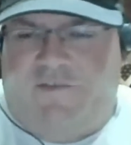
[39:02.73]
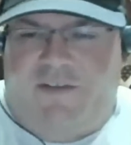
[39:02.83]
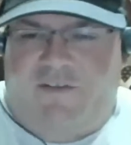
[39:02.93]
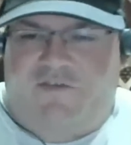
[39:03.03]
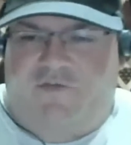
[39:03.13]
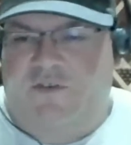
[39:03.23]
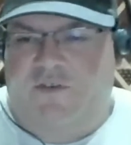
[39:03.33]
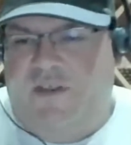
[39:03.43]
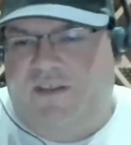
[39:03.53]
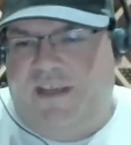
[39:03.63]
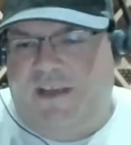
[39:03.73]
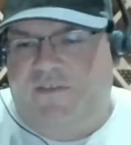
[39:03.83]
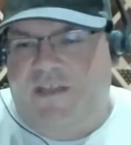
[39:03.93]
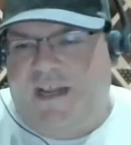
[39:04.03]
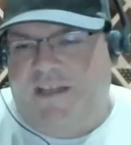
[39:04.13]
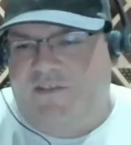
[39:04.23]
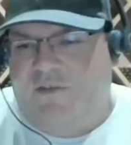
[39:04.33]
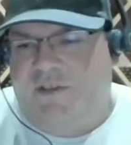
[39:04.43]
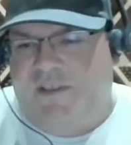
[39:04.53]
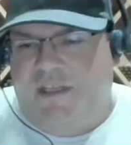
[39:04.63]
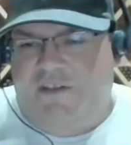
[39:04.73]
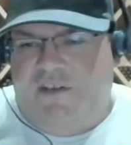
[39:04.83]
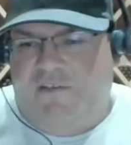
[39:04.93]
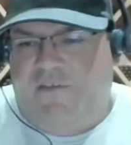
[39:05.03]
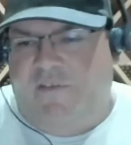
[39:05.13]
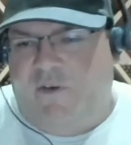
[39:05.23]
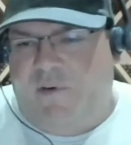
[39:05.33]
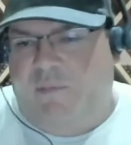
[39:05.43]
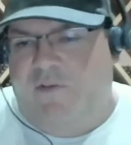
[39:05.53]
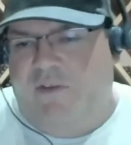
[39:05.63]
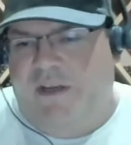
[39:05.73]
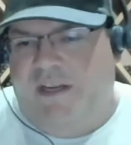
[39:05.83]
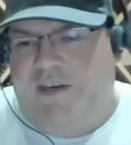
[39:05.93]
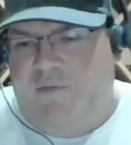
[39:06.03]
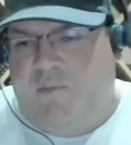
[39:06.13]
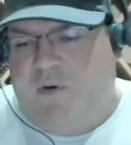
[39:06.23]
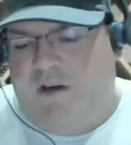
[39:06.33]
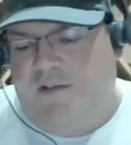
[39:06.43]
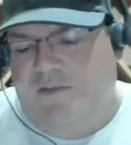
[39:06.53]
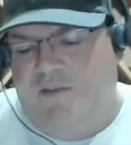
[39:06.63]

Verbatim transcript: if it's true that the FDA has no intention of ever approving any new products,